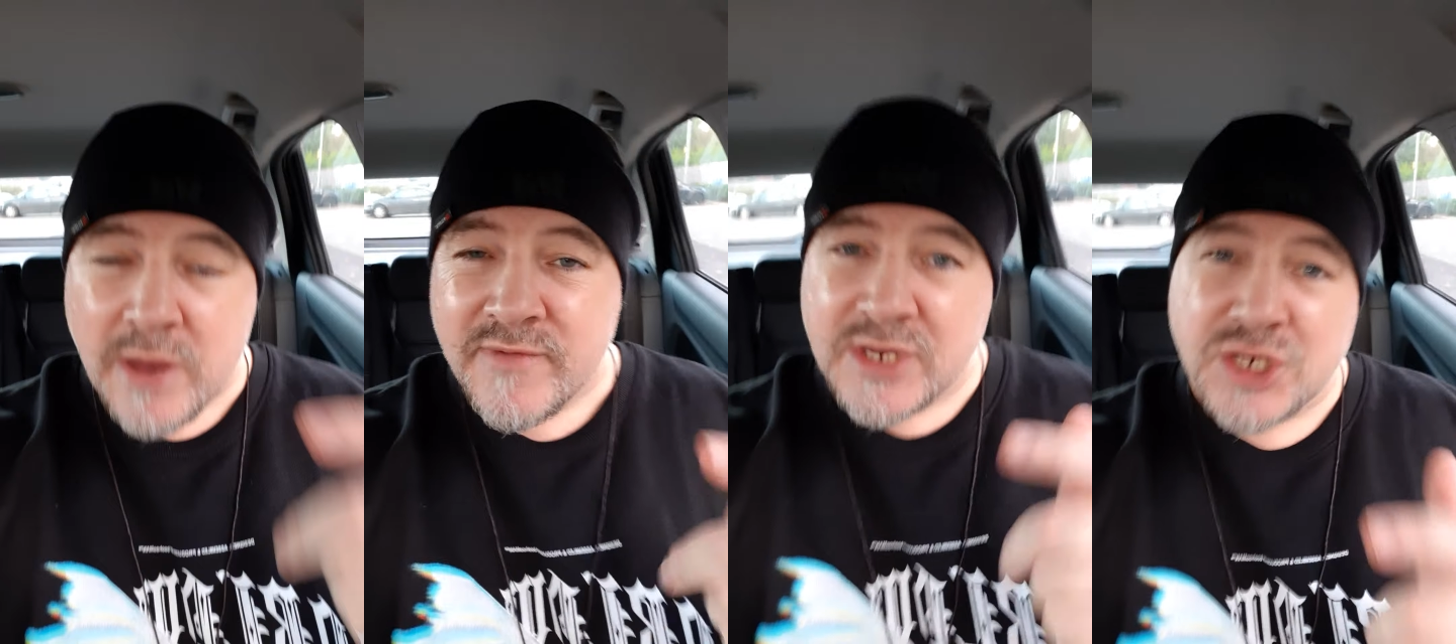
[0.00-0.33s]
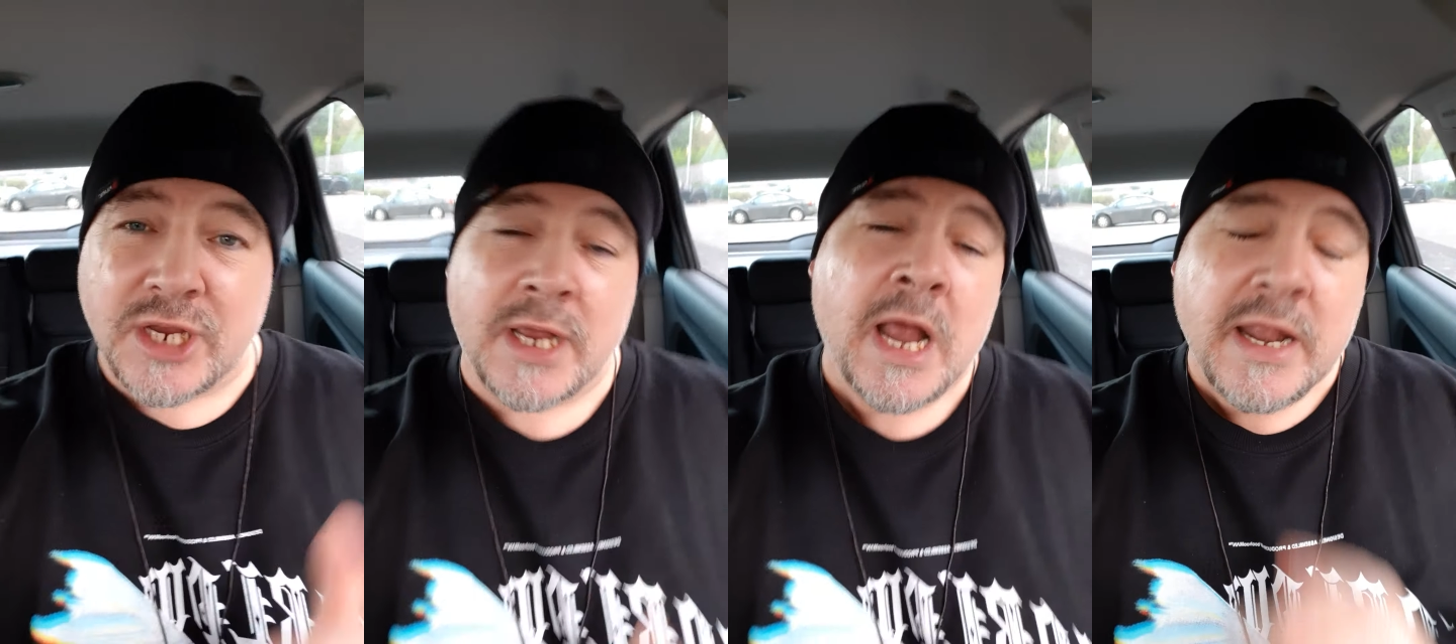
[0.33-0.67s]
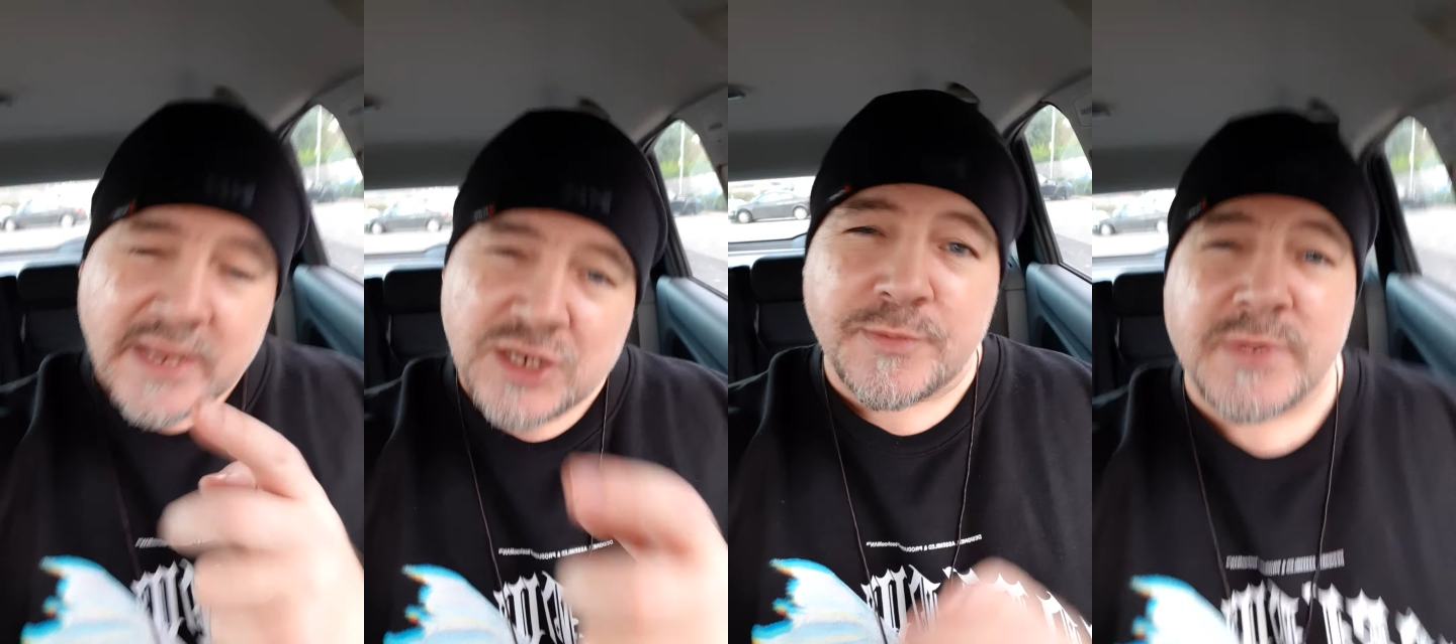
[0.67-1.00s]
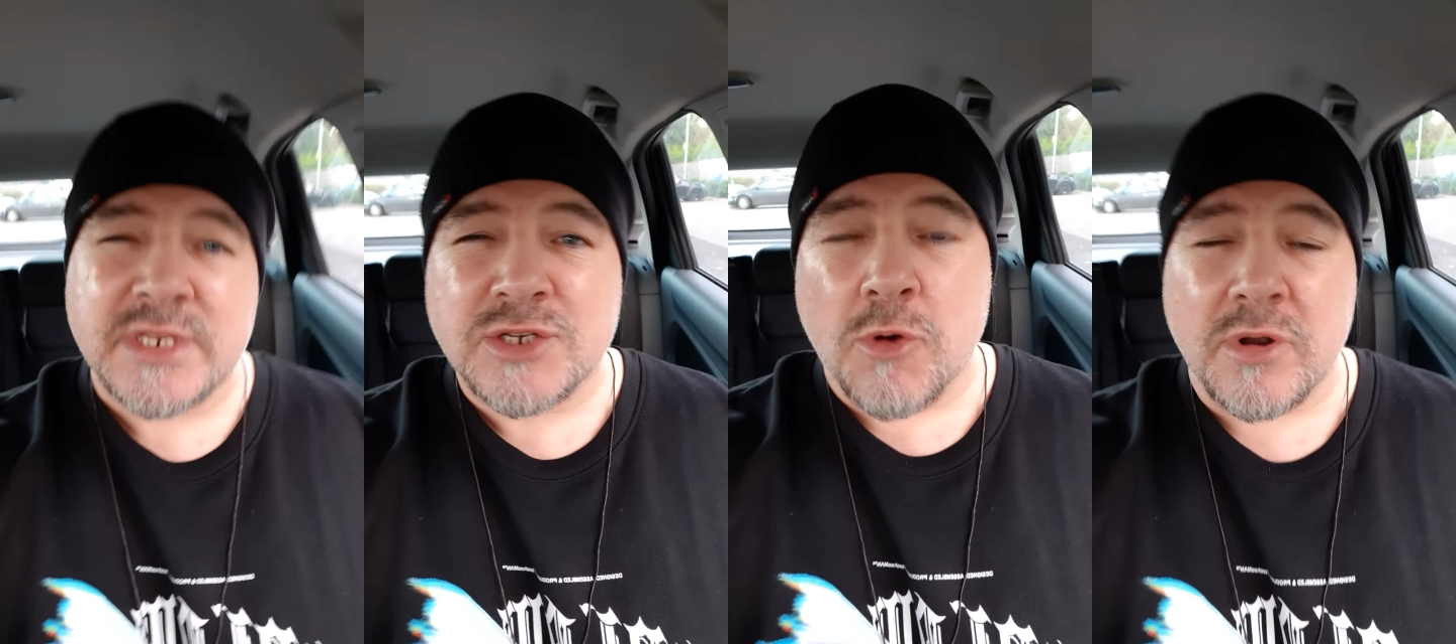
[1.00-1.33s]
with it and shit, they should be
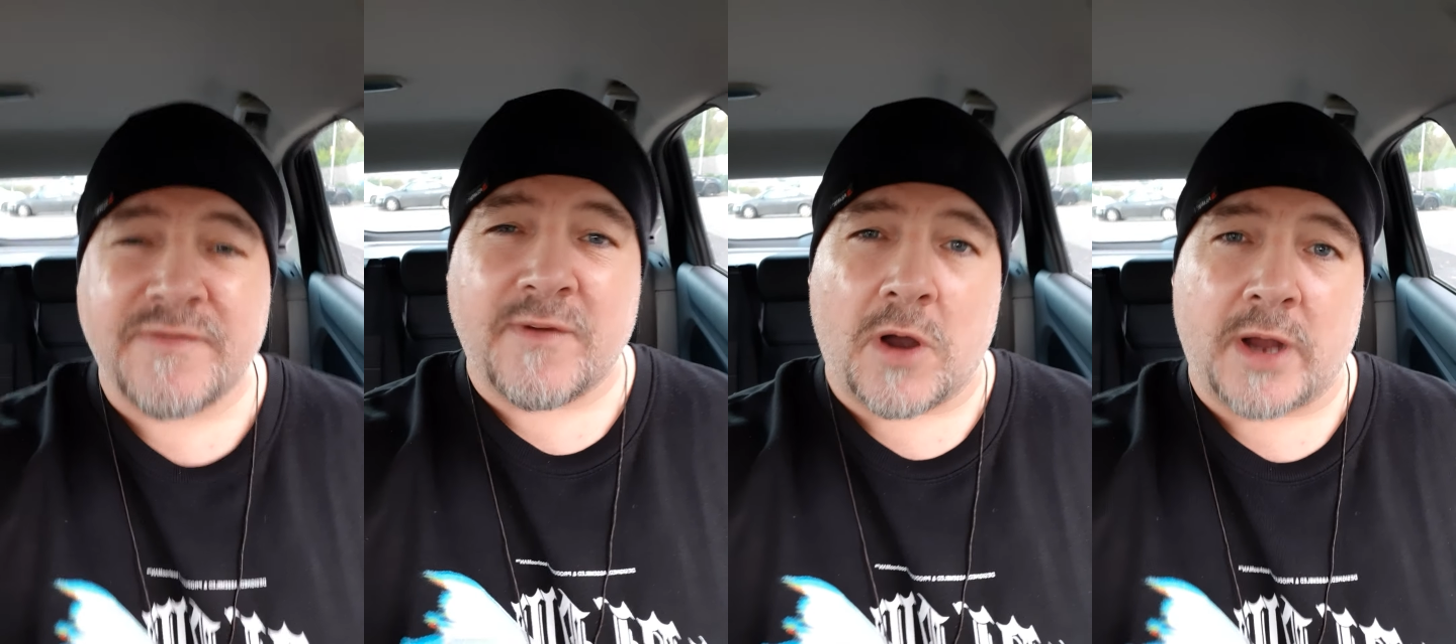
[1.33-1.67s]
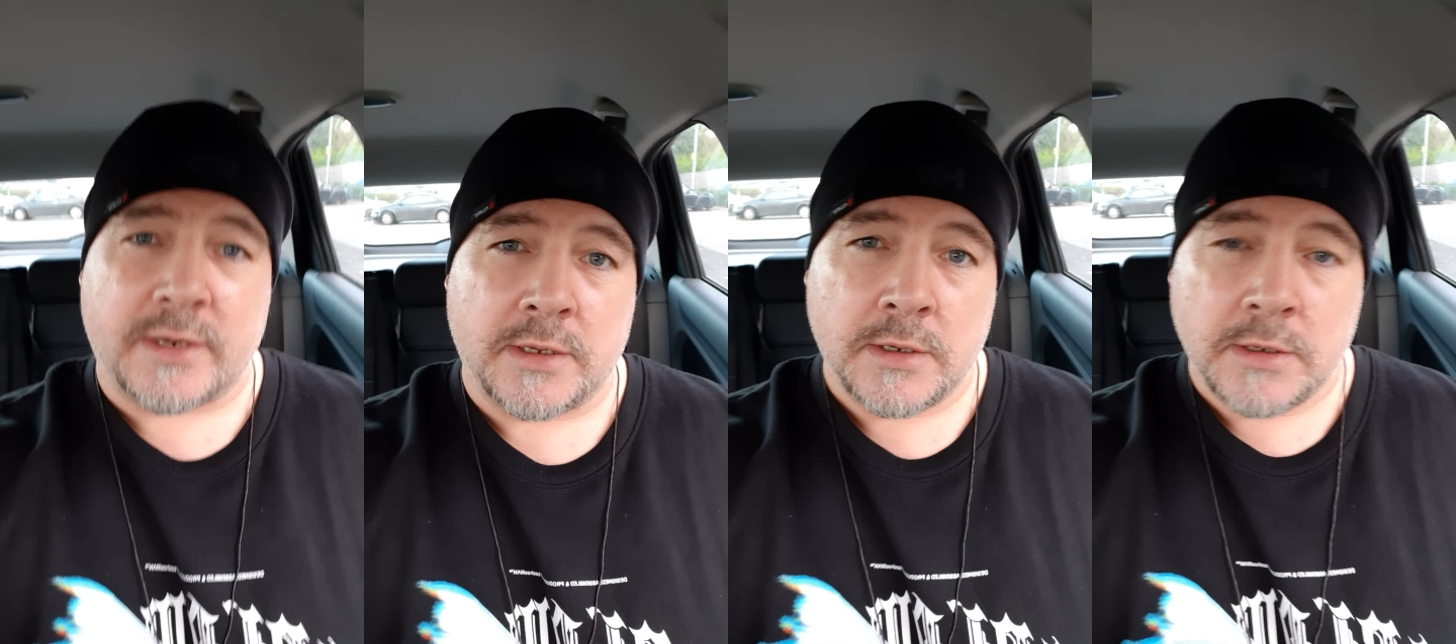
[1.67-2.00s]
disqualified